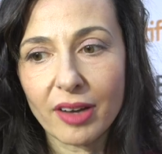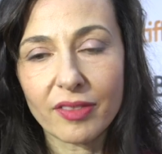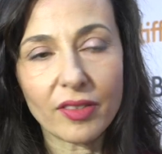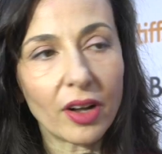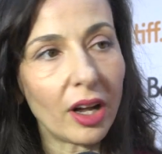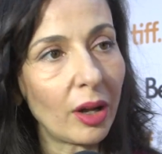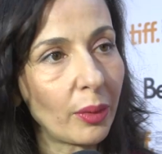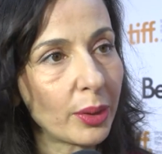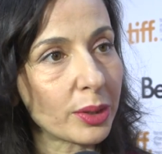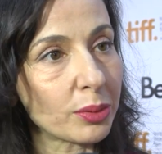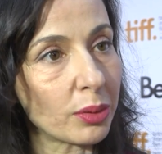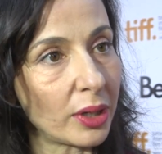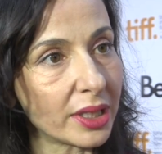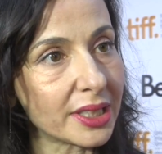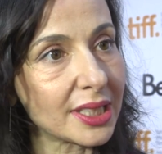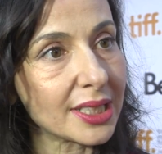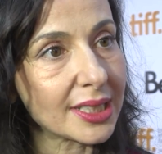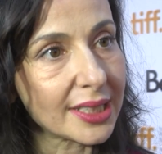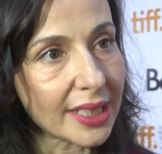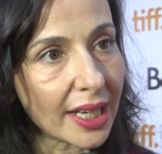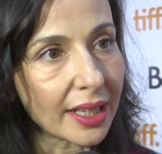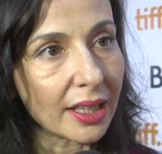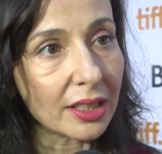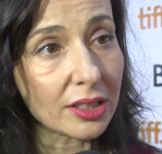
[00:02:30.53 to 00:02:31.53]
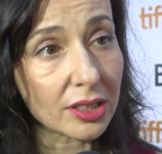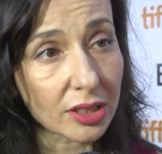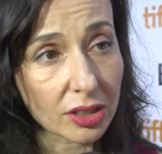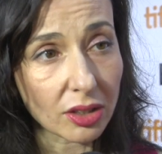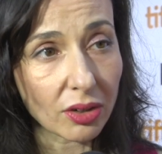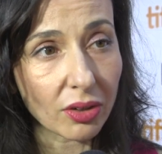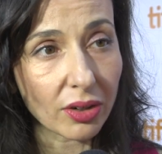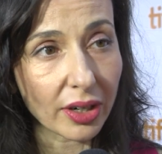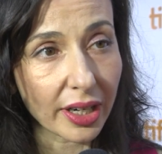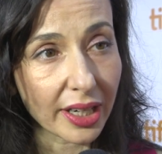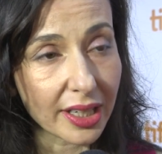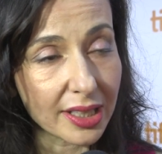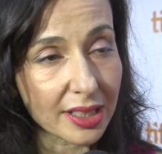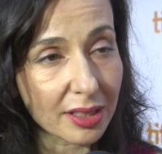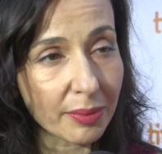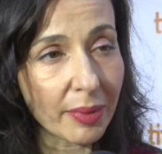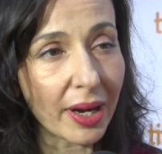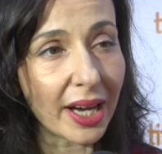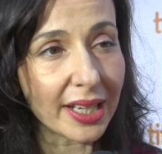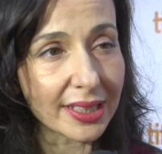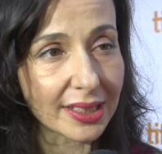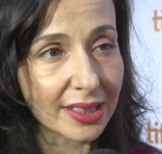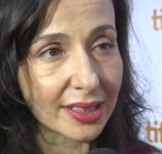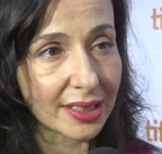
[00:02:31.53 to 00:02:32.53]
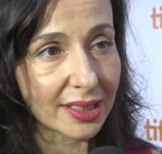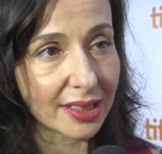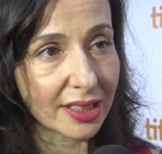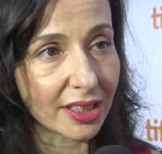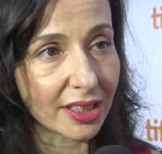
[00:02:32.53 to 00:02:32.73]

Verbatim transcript: I've always wanted to set a story in Damascus,